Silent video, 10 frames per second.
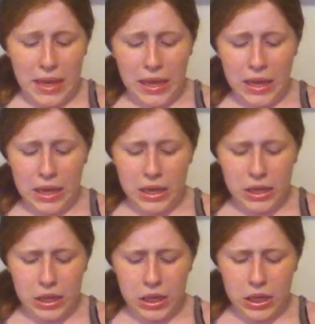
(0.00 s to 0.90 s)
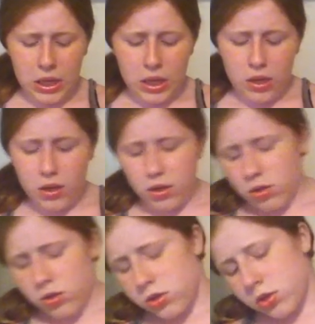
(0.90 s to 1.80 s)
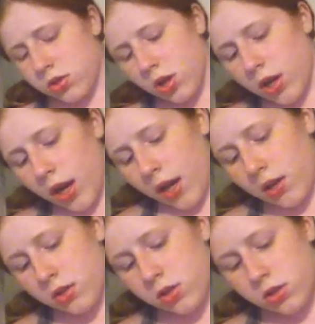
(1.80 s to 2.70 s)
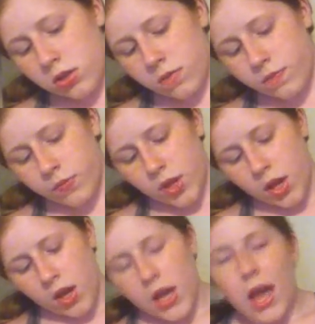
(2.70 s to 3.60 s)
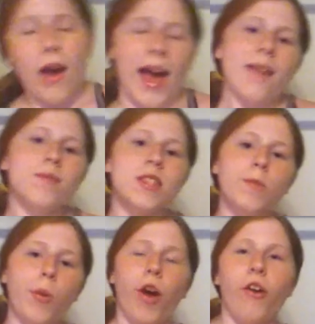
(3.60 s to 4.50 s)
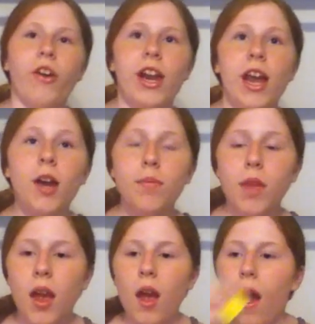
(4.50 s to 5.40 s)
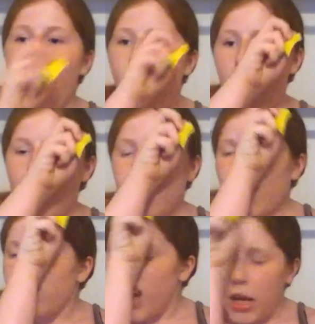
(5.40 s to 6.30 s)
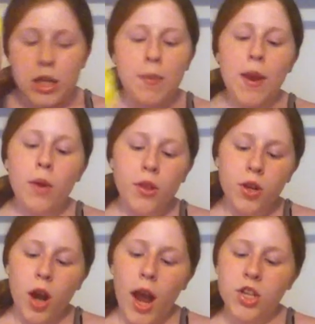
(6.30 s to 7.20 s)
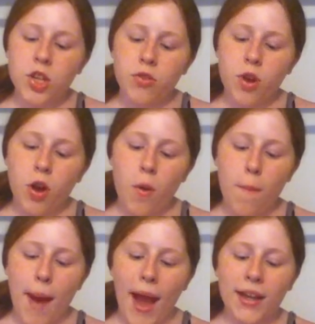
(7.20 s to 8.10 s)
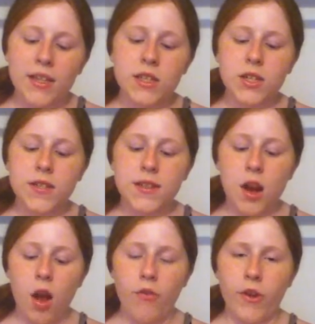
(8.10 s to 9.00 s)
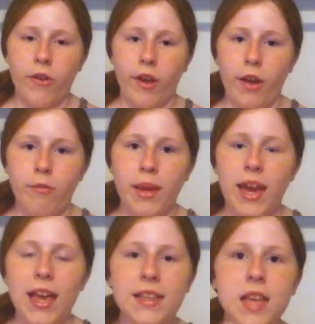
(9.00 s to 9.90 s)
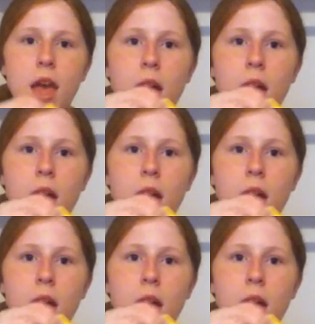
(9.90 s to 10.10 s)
pick? This is not nice. Okay, spoiler here. I'm trying to debate whether or not I should throw Magnus or Cinna off a cliff because